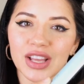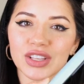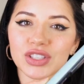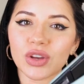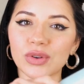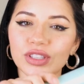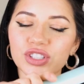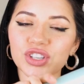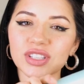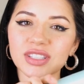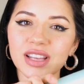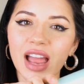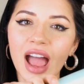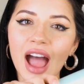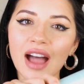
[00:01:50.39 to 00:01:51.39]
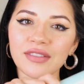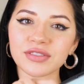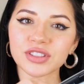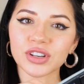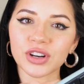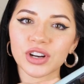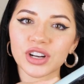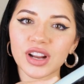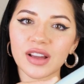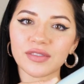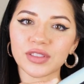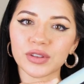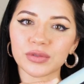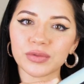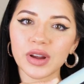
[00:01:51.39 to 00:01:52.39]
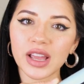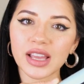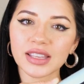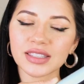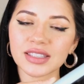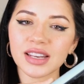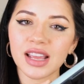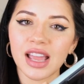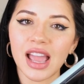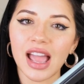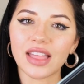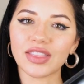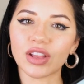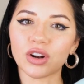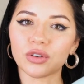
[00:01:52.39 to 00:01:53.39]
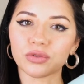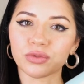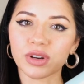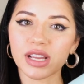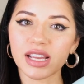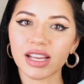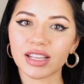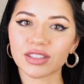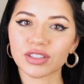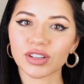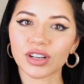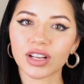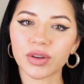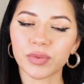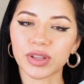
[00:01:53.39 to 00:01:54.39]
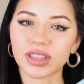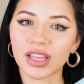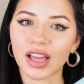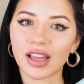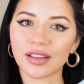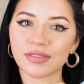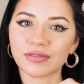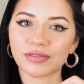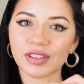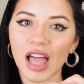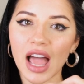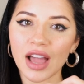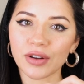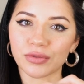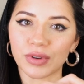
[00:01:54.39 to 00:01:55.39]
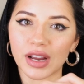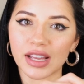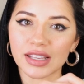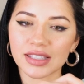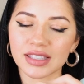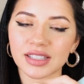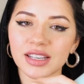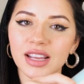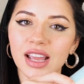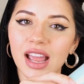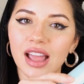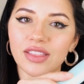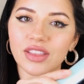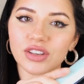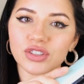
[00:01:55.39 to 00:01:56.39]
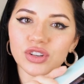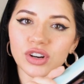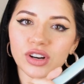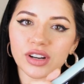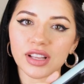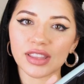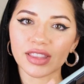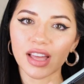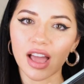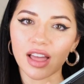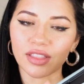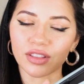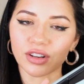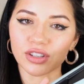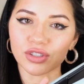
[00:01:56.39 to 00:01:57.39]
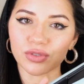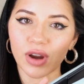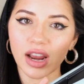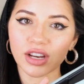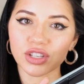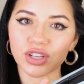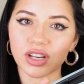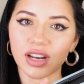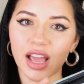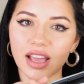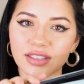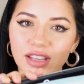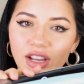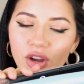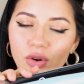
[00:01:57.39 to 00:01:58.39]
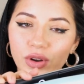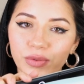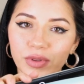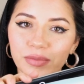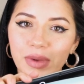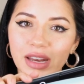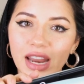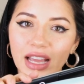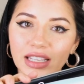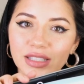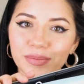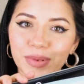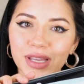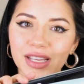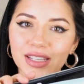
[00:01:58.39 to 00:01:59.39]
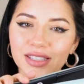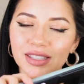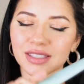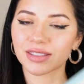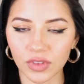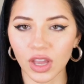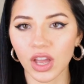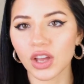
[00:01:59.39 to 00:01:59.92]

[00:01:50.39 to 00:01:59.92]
So it's just a half turn of the wrist, and then I'll reinsert it with a flat wrist and then turn it the other direction as I go in with my next piece.